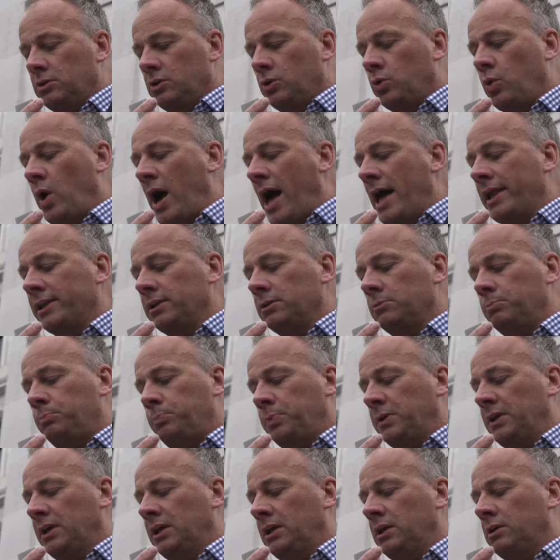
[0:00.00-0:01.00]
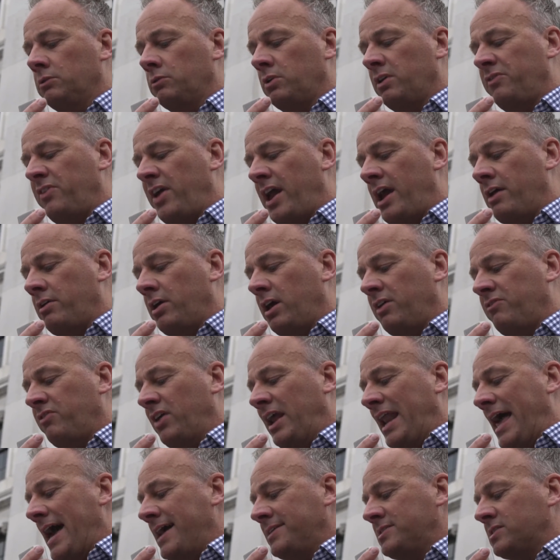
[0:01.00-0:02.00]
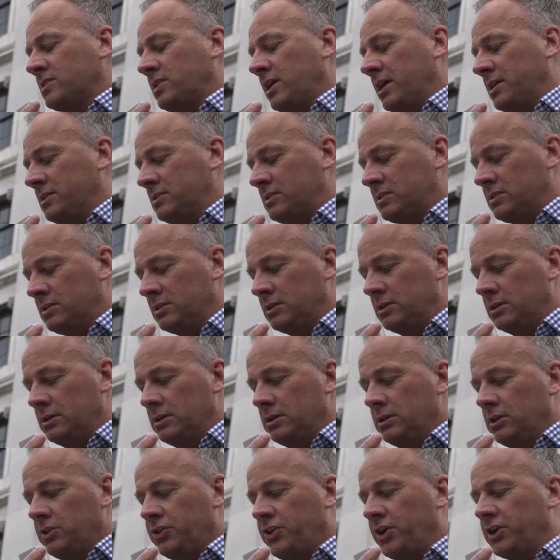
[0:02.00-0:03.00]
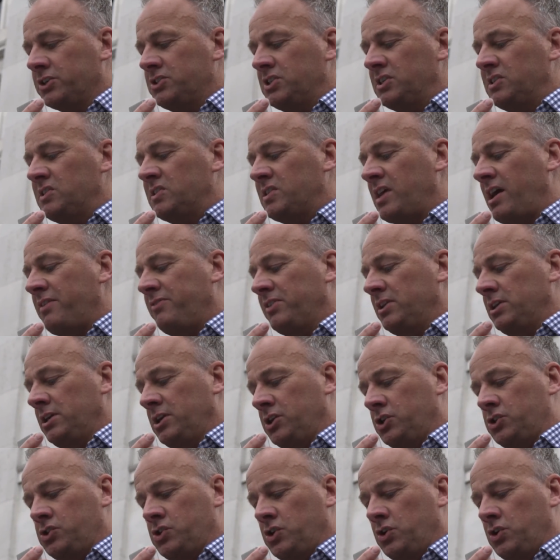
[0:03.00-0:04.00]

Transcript: Juan P. Rivera Velasquez, 37 years